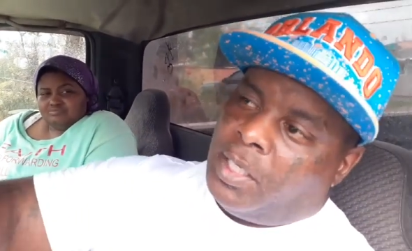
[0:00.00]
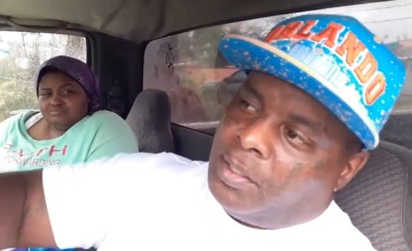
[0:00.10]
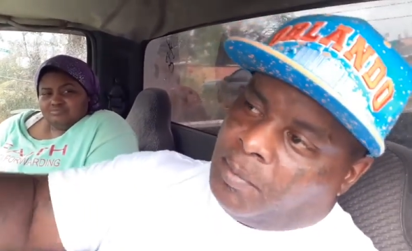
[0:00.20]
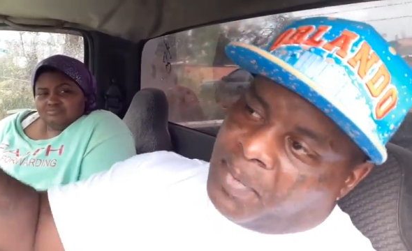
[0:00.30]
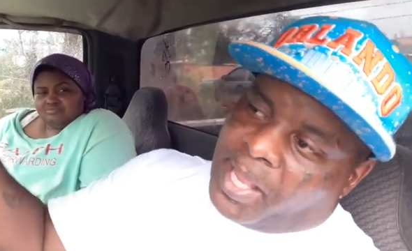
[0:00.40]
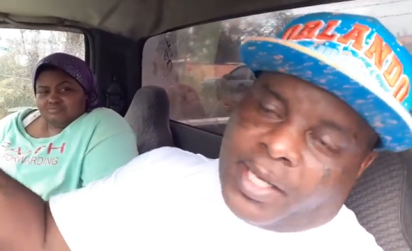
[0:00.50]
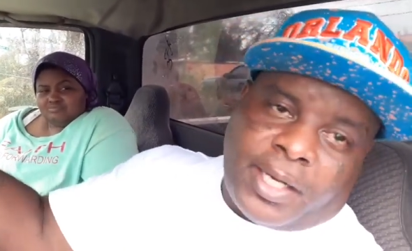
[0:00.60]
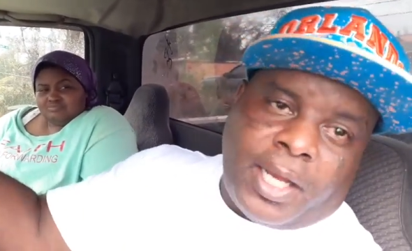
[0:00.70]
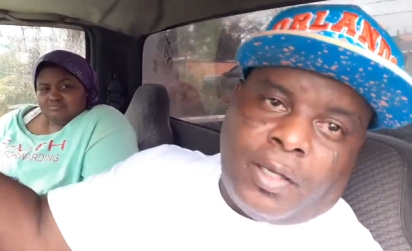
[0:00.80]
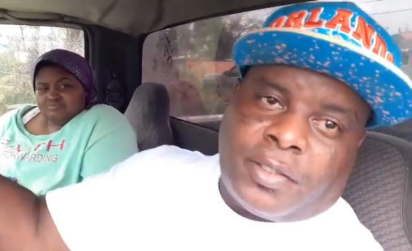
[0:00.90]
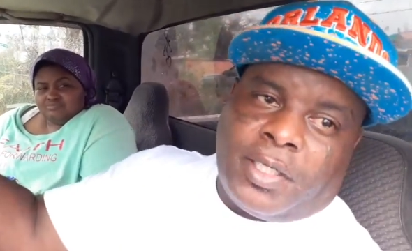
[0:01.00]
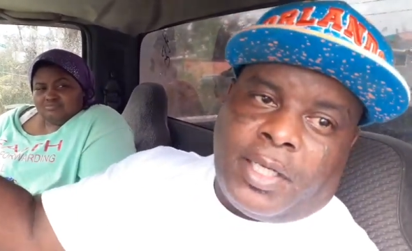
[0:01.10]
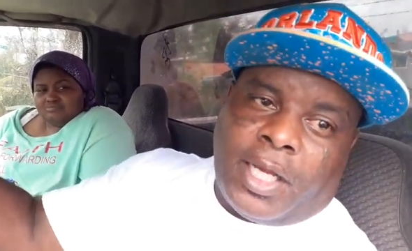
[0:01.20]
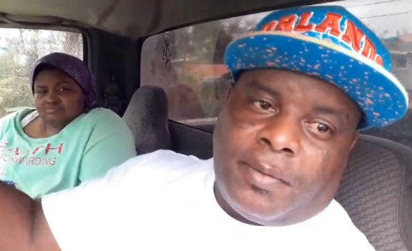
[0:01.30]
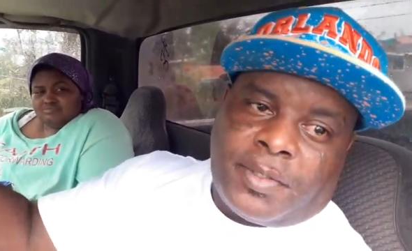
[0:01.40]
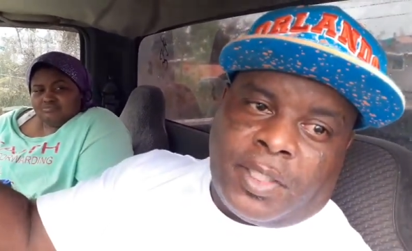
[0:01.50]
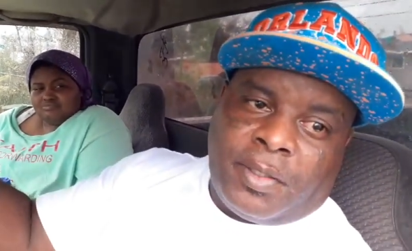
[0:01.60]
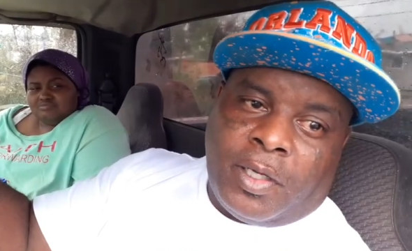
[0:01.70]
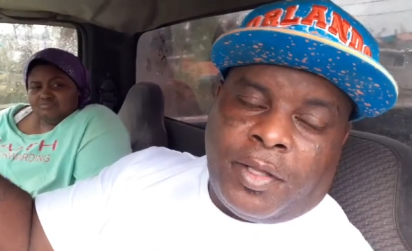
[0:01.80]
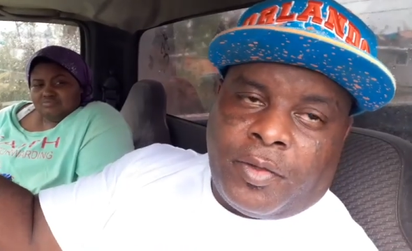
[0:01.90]
Speaker 1: and the back of the house collapsed,
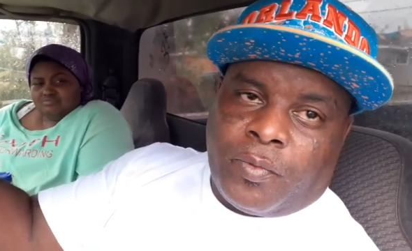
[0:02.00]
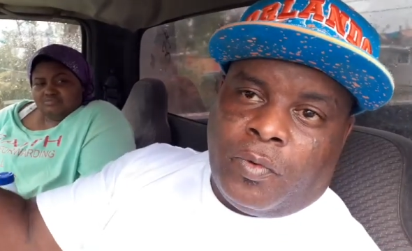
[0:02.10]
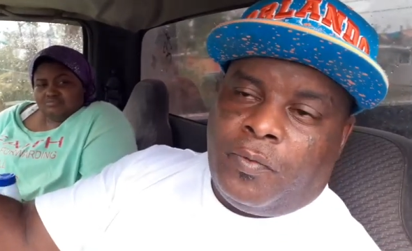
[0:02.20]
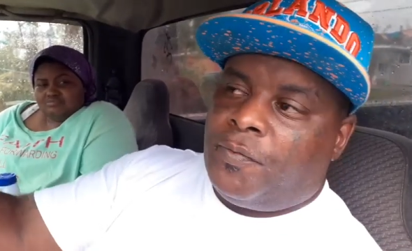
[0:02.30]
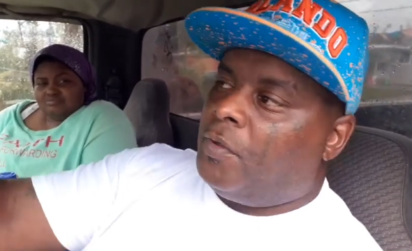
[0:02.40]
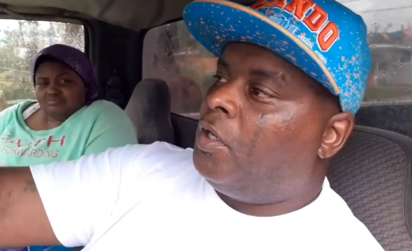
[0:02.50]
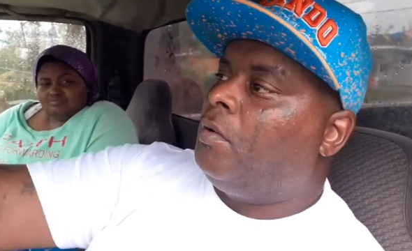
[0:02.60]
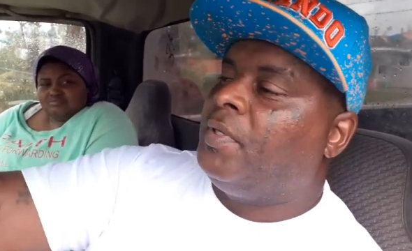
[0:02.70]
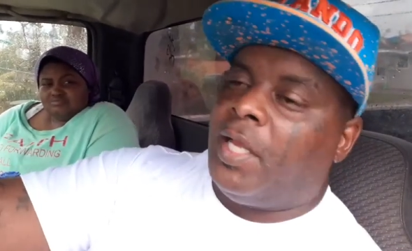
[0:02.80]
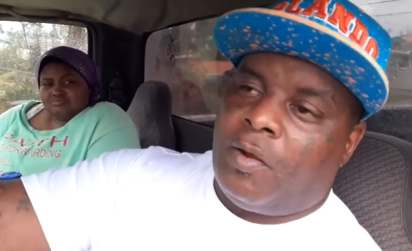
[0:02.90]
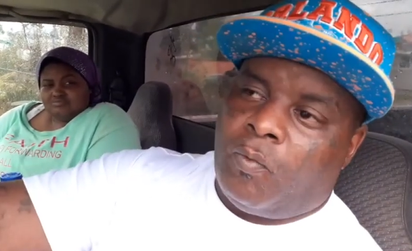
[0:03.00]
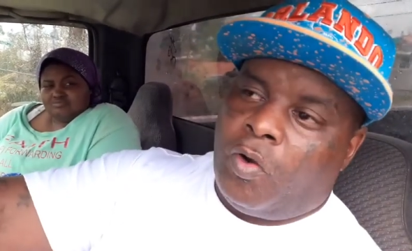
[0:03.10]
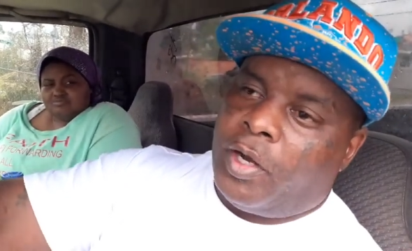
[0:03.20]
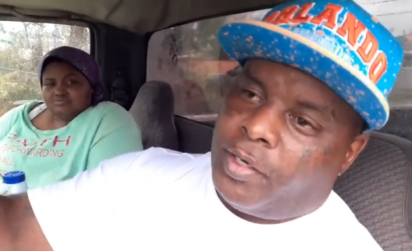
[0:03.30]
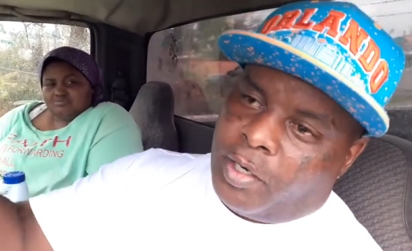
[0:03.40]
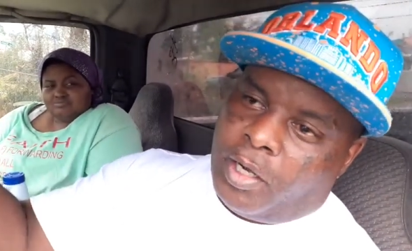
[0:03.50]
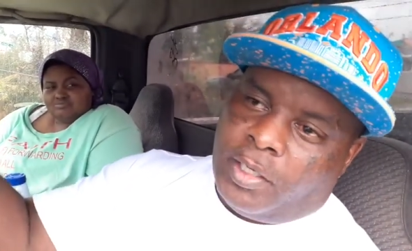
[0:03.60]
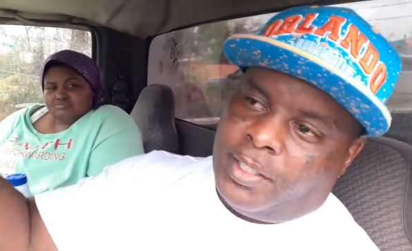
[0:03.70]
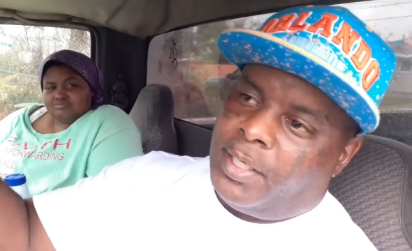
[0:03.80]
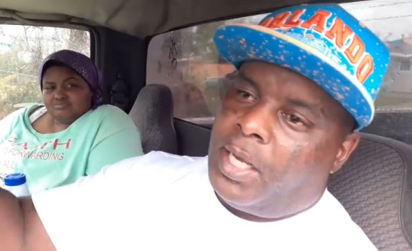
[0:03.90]
and the other roof. They have water
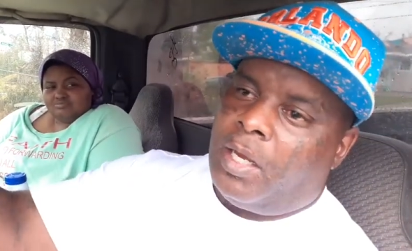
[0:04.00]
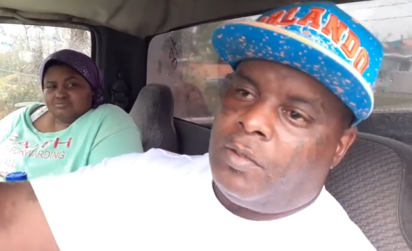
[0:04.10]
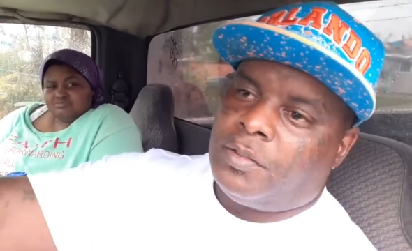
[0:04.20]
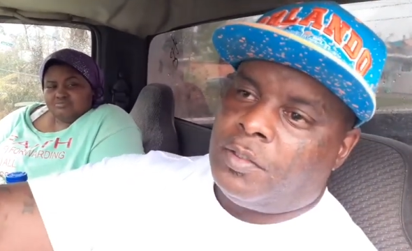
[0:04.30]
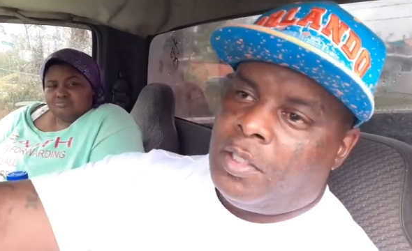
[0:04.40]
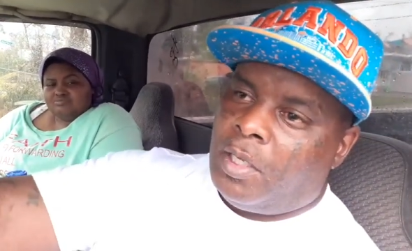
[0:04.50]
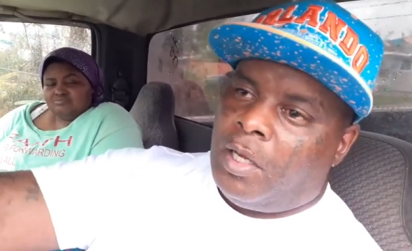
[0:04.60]
all in the house.